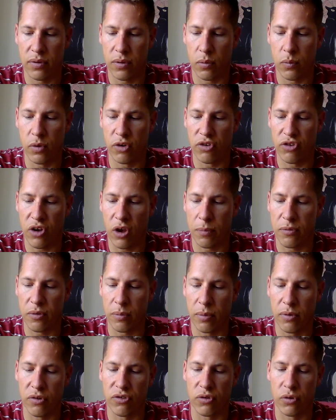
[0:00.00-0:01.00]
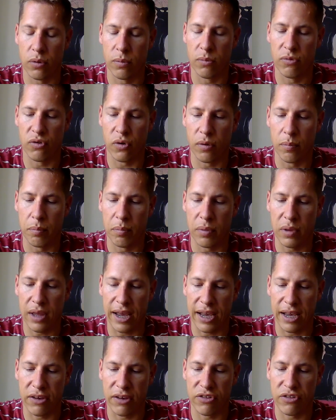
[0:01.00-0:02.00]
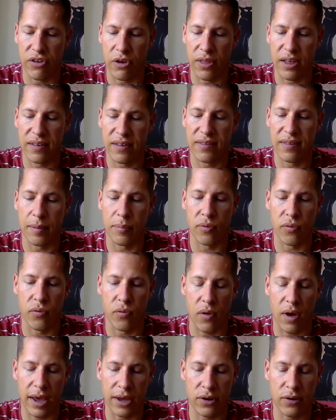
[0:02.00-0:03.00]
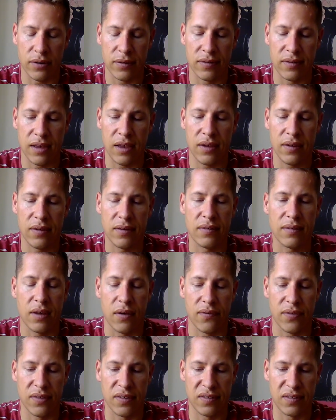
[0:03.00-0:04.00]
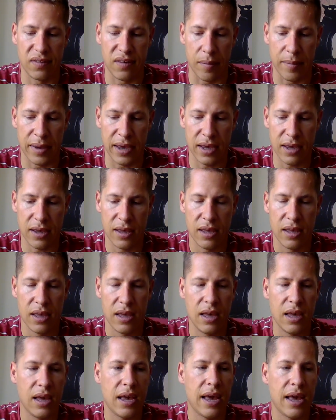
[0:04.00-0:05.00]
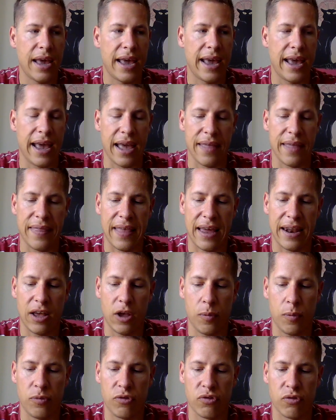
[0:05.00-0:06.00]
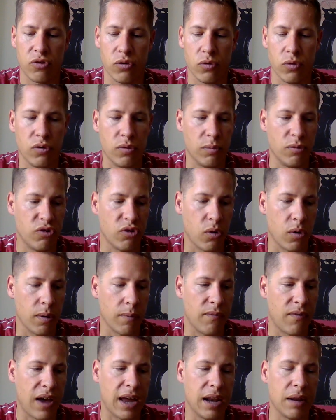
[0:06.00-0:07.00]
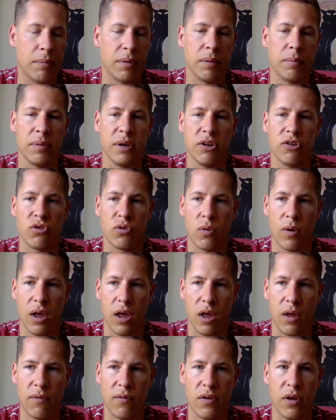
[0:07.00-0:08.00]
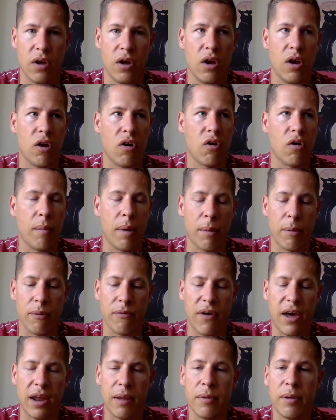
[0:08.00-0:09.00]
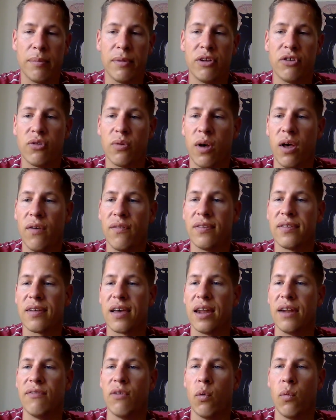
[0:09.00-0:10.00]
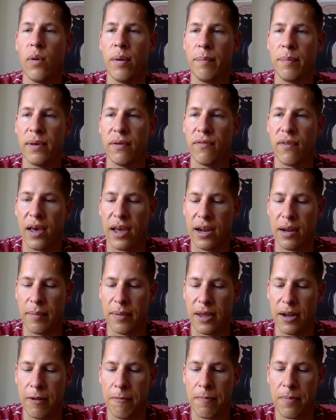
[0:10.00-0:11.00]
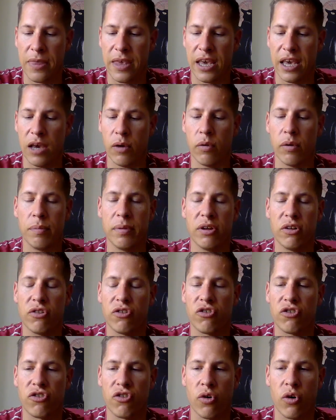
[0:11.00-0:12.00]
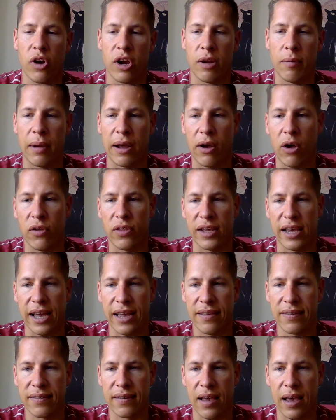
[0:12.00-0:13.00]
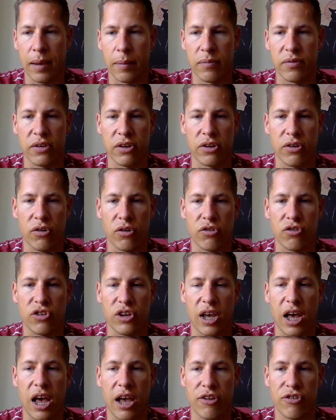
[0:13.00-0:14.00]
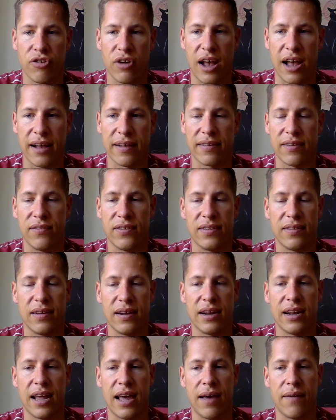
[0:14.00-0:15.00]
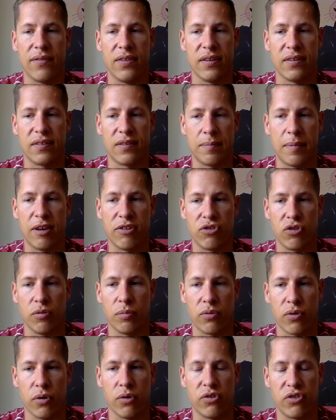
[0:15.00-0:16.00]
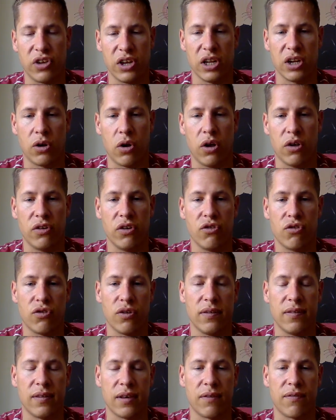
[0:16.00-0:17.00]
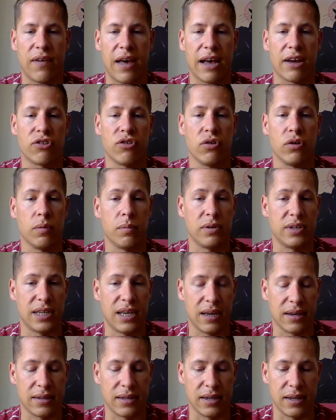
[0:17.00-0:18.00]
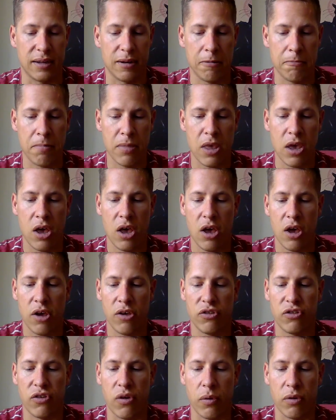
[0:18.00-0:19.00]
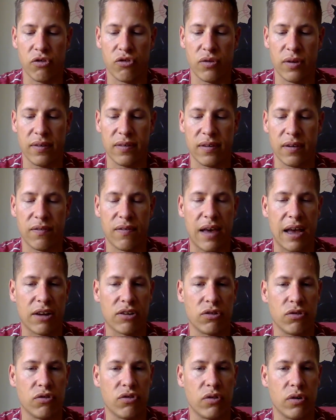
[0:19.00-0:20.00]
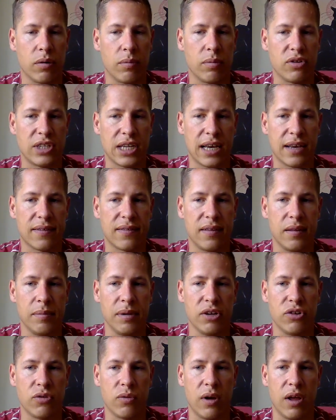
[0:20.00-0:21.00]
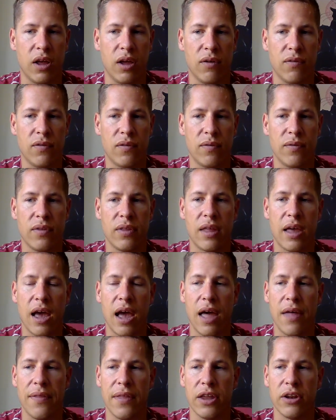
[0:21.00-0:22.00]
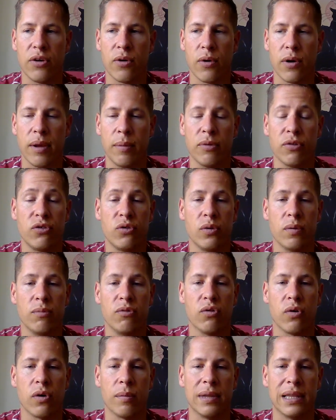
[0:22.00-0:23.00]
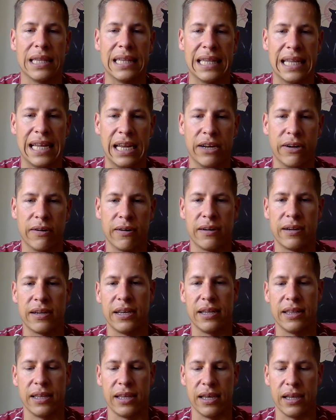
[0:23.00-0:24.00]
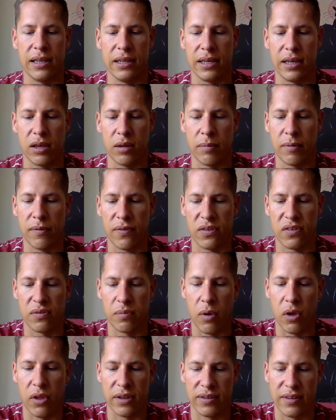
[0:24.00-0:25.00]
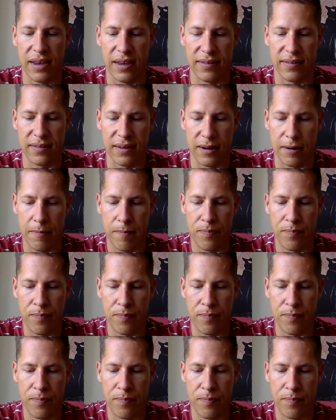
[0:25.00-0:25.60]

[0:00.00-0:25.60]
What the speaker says: which helps a person to absorb blanks. So that's the parietal cells of the stomach, and that helps you to absorb vitamin B12. Remember, vitamin B12 is kind of a wimpy vitamin. It would be destroyed by all the enzymes in your GI tract if it didn't have this special protein called intrinsic factor to protect it. So intrinsic factor sort of protects the B12, and then you're able to absorb it later in the ileum of the small intestine.